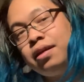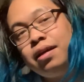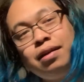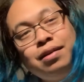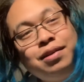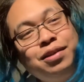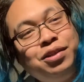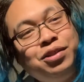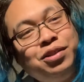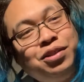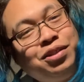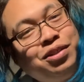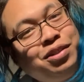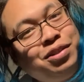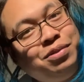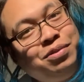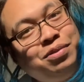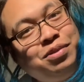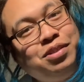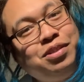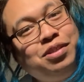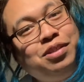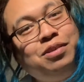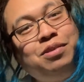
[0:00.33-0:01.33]
I'll
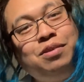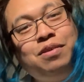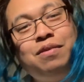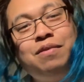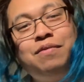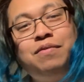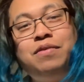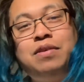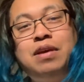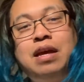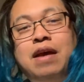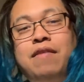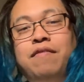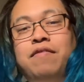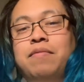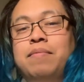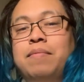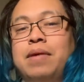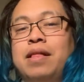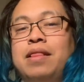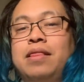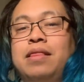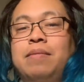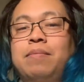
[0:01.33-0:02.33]
introduce you if you haven't
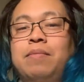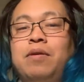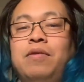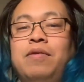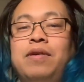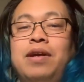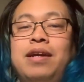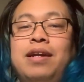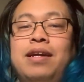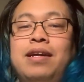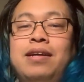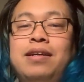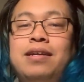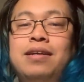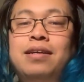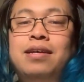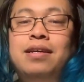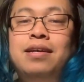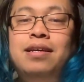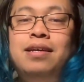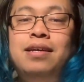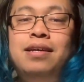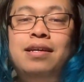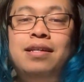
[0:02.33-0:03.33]
met him already.
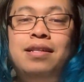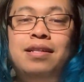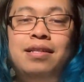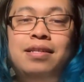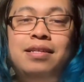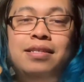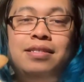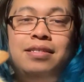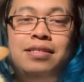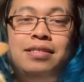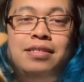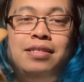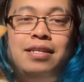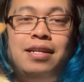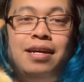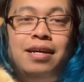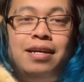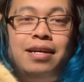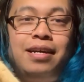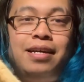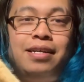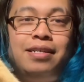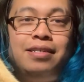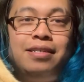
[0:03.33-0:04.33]
This is
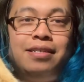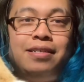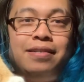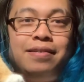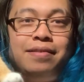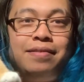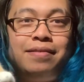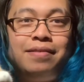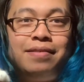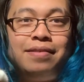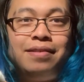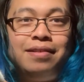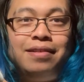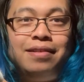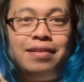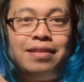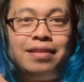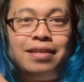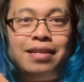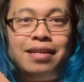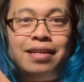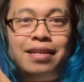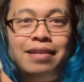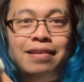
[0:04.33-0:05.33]
Nugget.
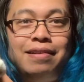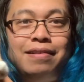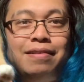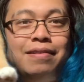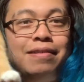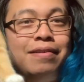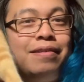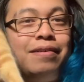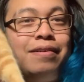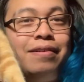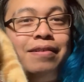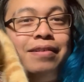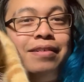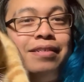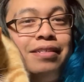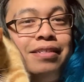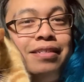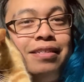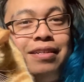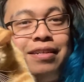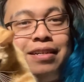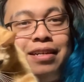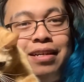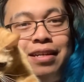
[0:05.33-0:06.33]
Look at it. Aw, it's
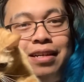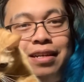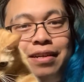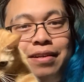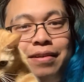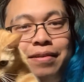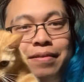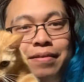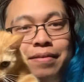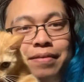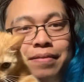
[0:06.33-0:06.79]
so cute.